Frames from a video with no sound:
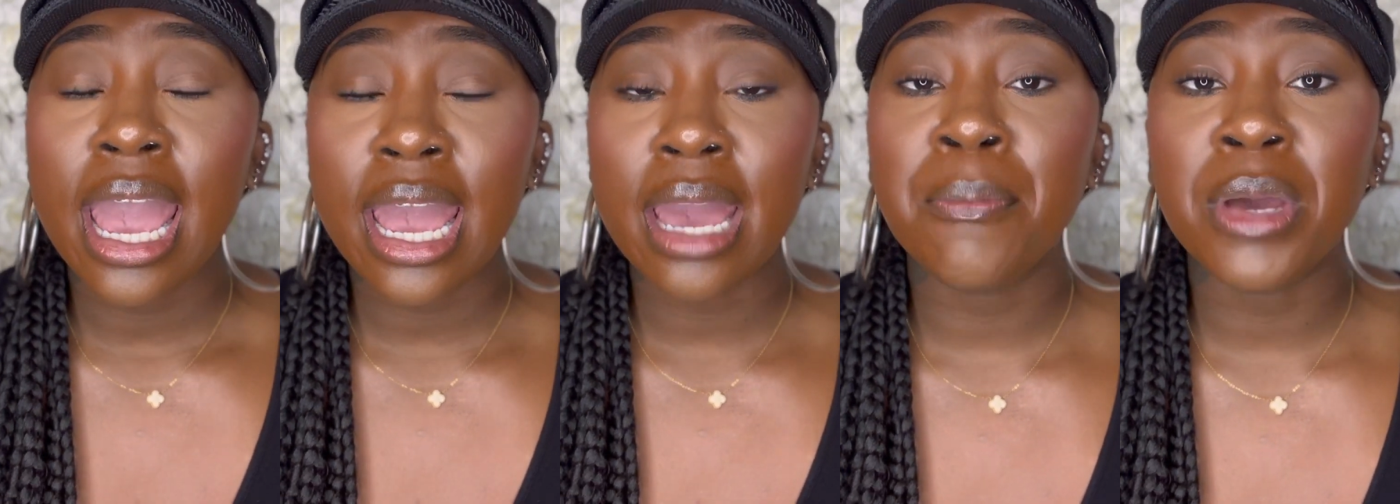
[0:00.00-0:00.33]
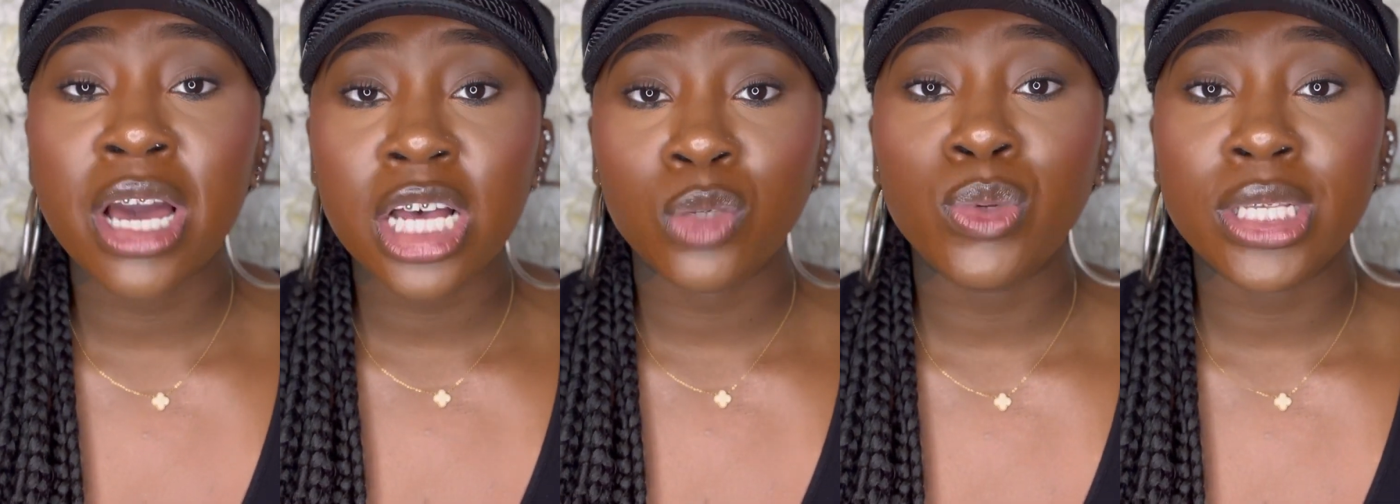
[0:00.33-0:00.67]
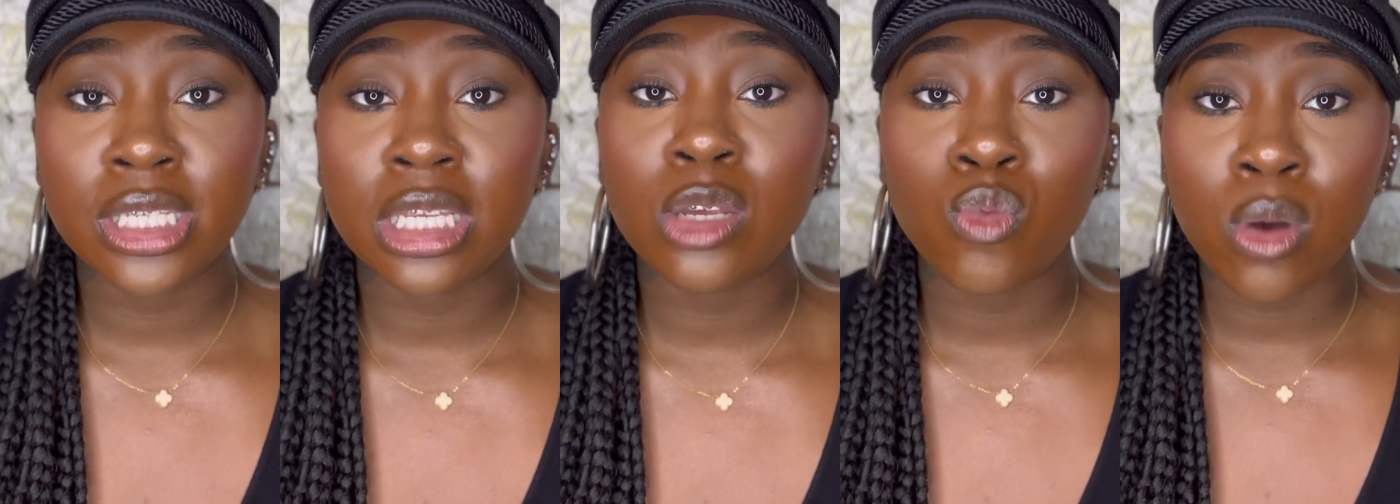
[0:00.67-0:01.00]
because we
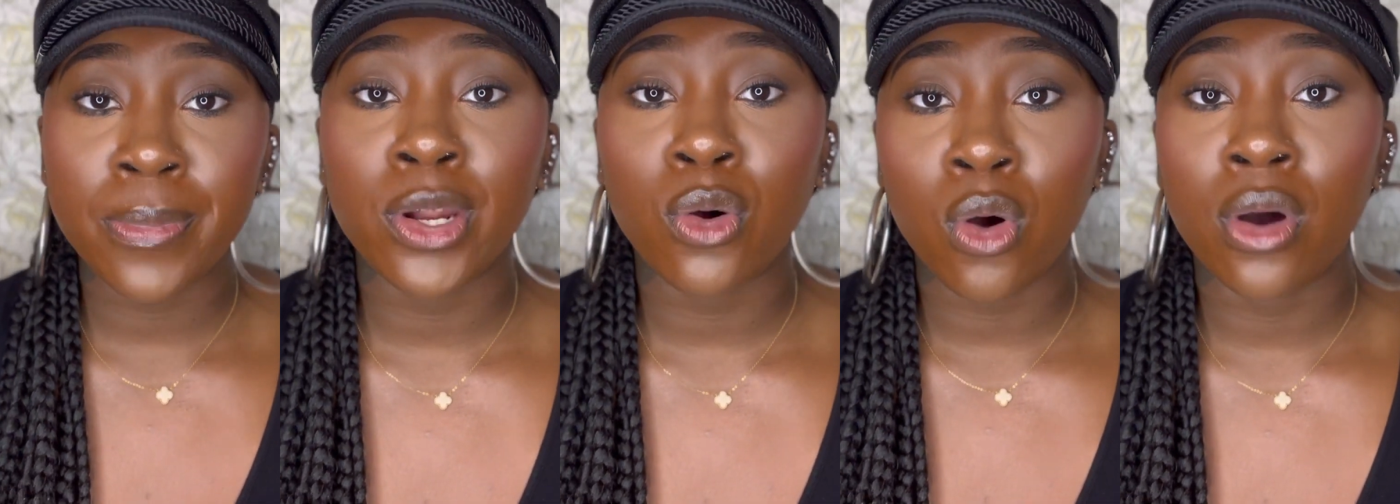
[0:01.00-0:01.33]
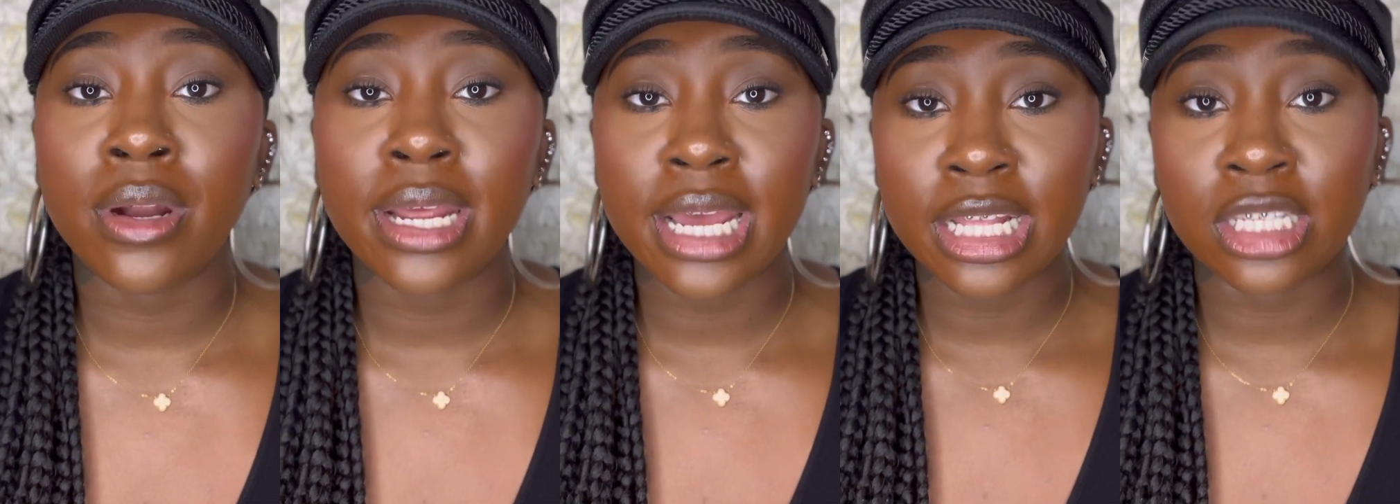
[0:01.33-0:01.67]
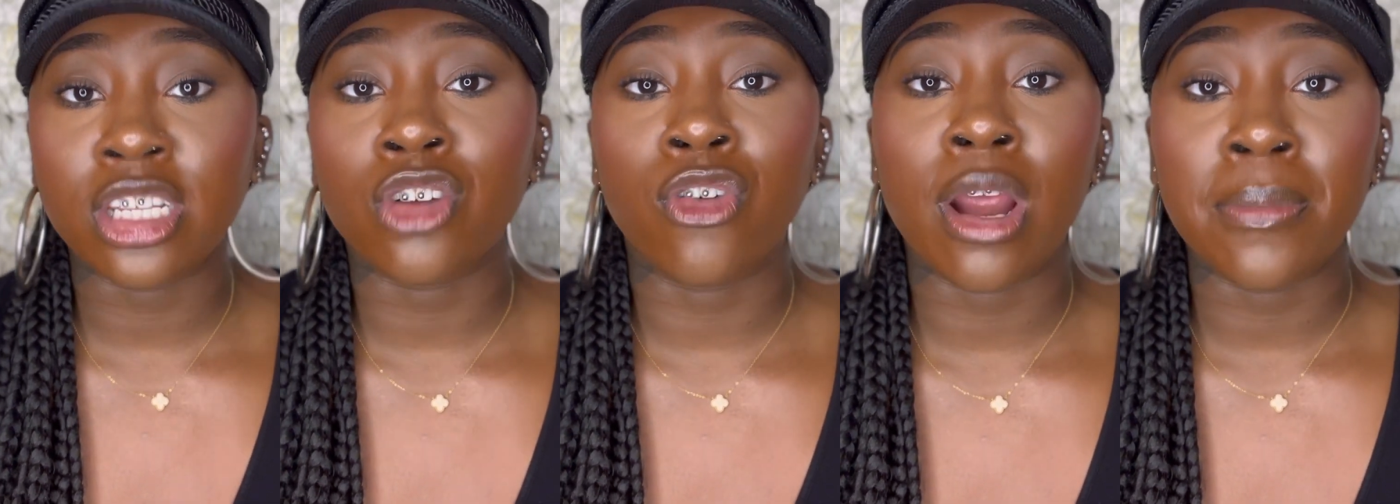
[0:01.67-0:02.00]
see women on
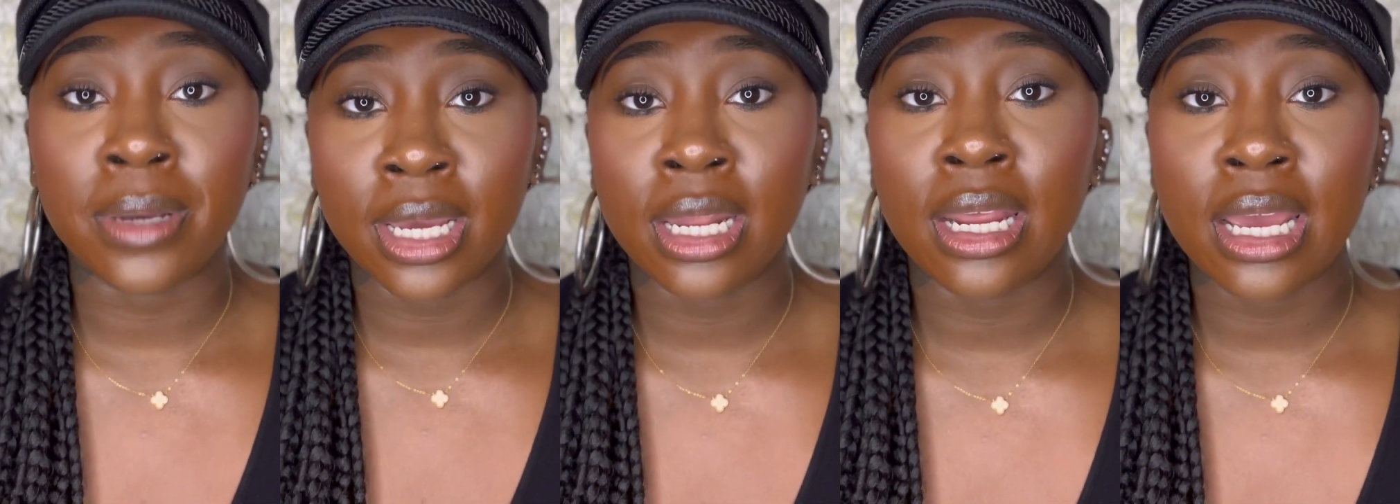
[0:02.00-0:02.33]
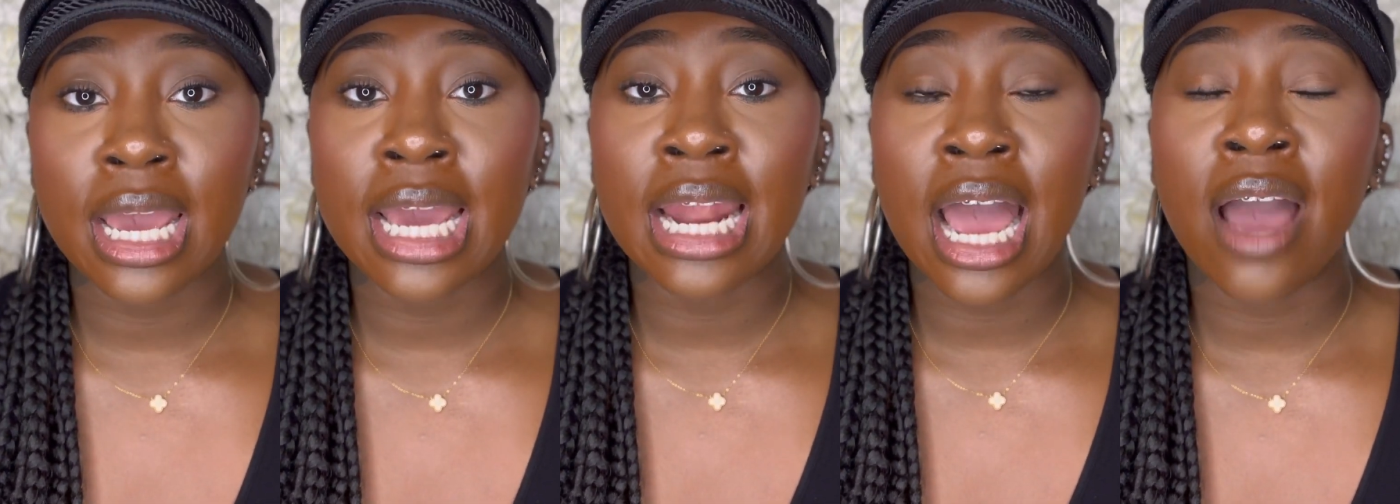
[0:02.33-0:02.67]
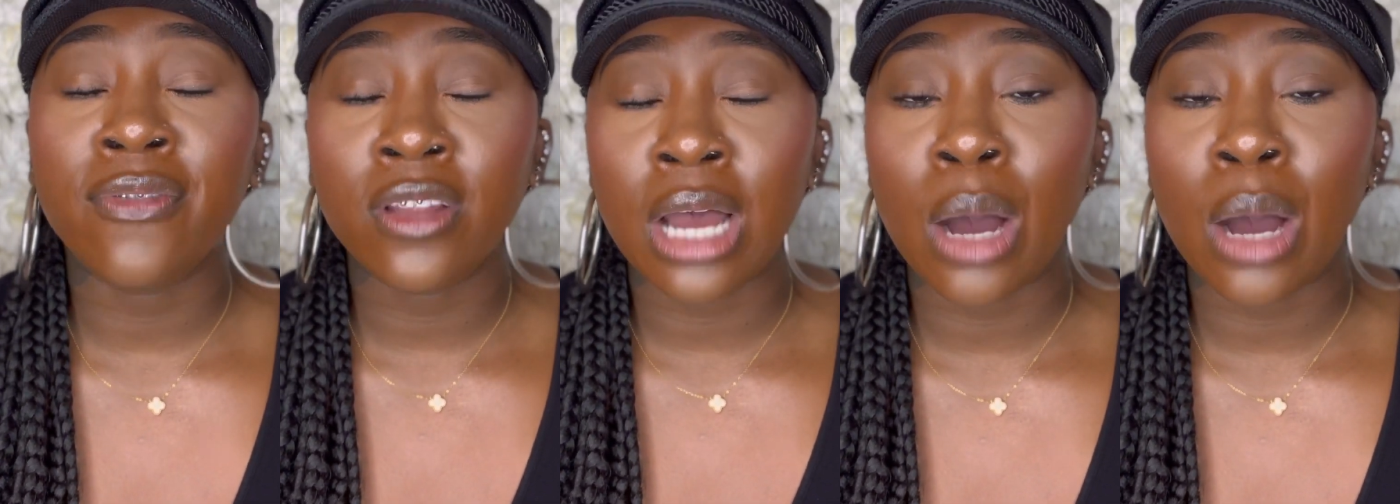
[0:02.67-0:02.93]
Instagram get it. And I